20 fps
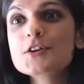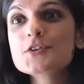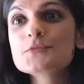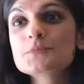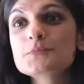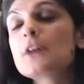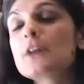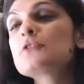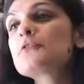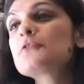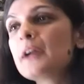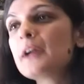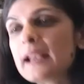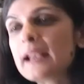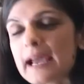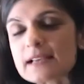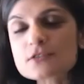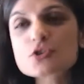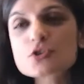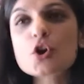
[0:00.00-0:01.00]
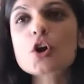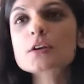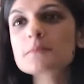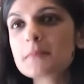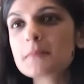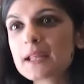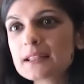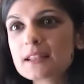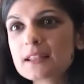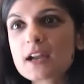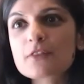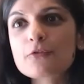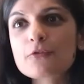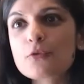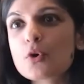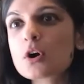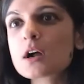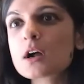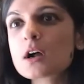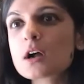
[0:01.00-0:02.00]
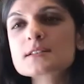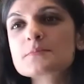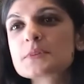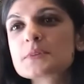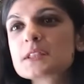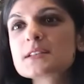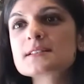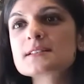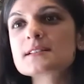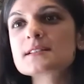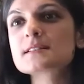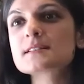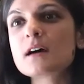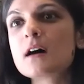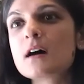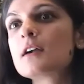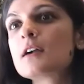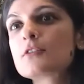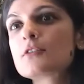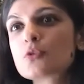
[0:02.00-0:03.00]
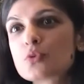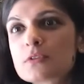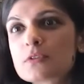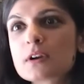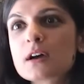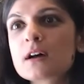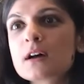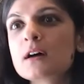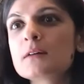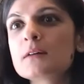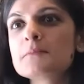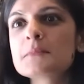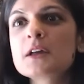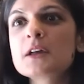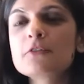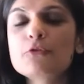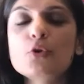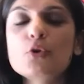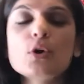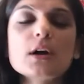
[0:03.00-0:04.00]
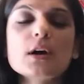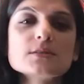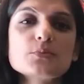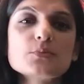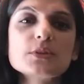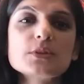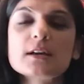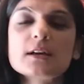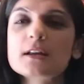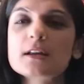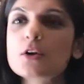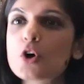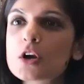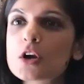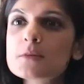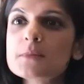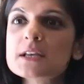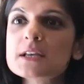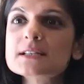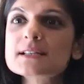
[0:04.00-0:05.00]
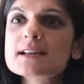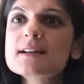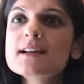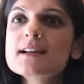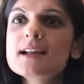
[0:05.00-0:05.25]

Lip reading: Now, the Fed has not made that forecast, but this is our own forecast with our economists.